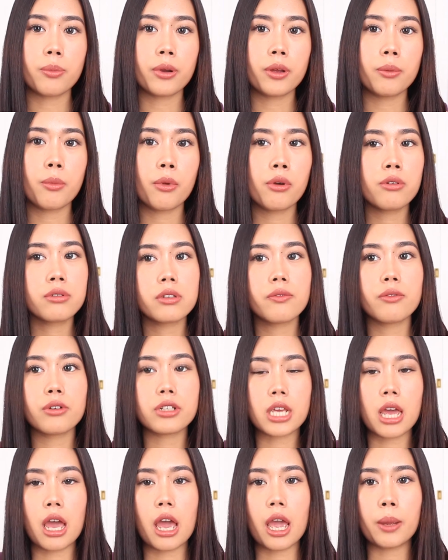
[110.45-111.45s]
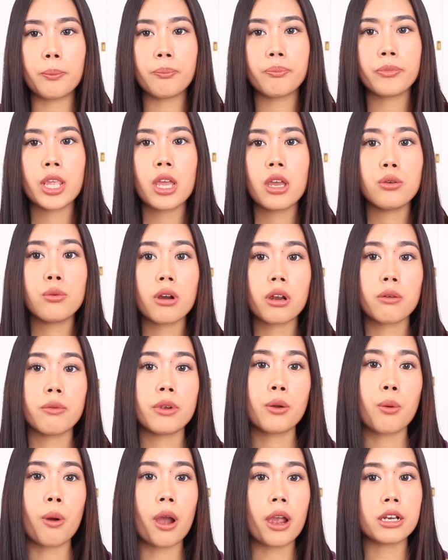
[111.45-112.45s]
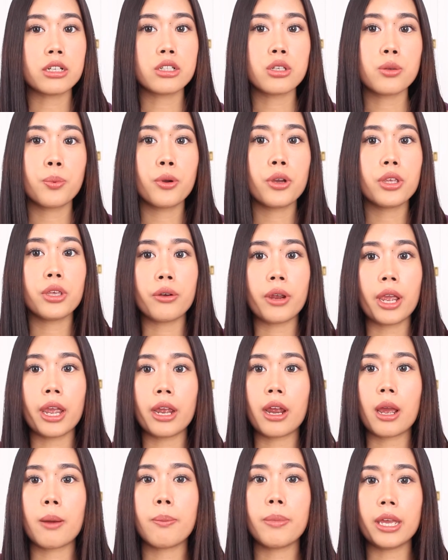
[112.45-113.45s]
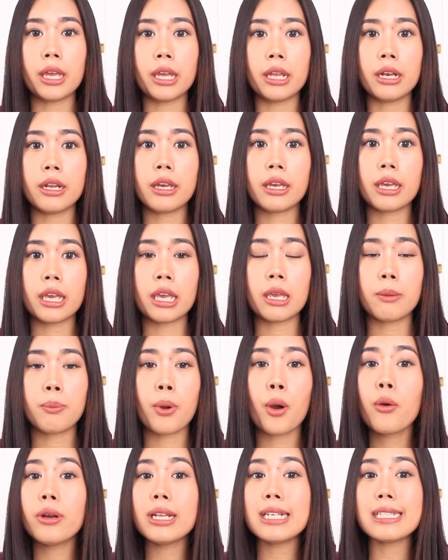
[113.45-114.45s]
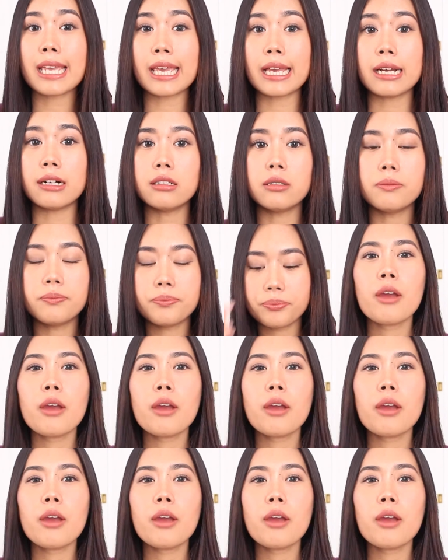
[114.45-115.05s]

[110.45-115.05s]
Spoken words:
but most of the time you are required to put your hair up in a ponytail.